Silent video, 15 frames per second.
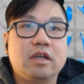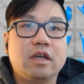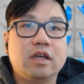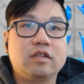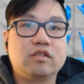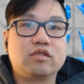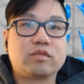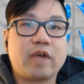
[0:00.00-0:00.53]

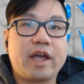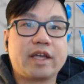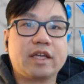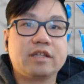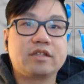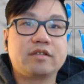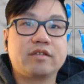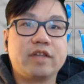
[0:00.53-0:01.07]
and drag
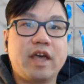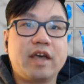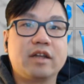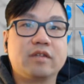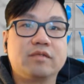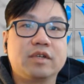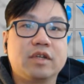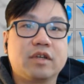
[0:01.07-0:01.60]
it to the end
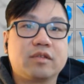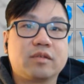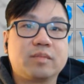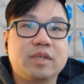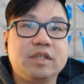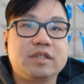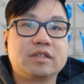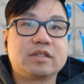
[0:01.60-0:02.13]
of another
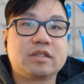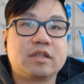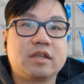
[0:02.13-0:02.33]
piece,